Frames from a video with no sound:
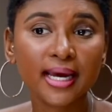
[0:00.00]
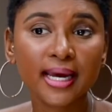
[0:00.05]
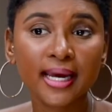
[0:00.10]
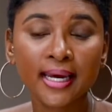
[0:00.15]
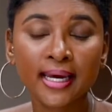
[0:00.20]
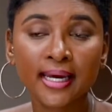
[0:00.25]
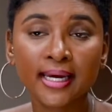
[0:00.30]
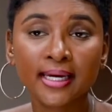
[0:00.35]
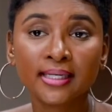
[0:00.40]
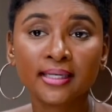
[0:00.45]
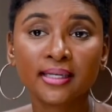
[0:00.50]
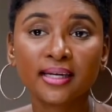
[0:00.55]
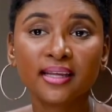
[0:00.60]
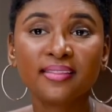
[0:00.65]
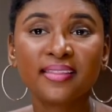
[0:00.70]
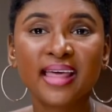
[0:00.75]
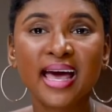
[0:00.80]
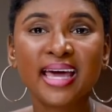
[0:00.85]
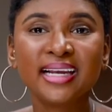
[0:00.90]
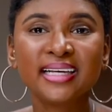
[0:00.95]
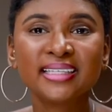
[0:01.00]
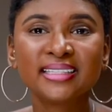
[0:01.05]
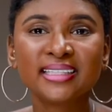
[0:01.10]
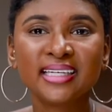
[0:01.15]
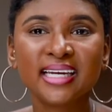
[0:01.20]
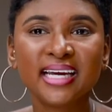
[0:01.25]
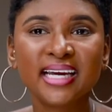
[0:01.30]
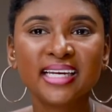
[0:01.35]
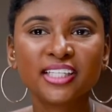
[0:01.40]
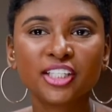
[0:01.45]
and that is an
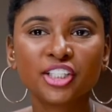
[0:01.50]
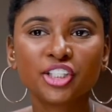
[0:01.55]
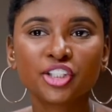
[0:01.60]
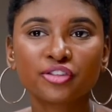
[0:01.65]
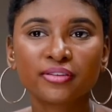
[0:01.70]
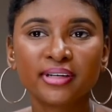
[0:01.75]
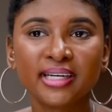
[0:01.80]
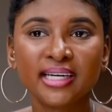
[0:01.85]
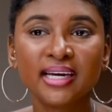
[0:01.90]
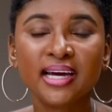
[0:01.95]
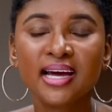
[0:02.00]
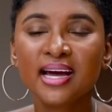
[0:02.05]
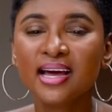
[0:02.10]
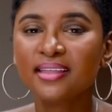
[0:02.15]
industry